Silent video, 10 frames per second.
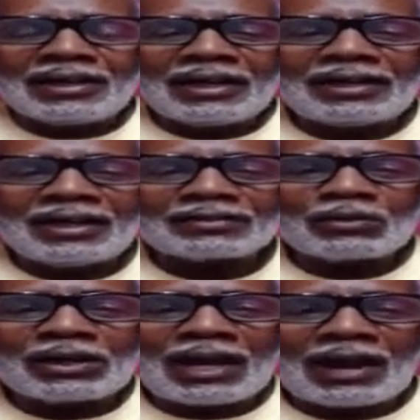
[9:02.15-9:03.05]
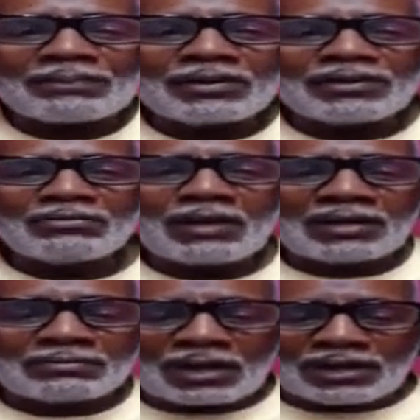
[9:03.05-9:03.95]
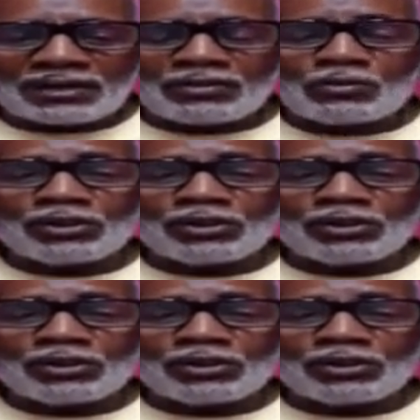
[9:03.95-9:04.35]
And that's what happened. You make money,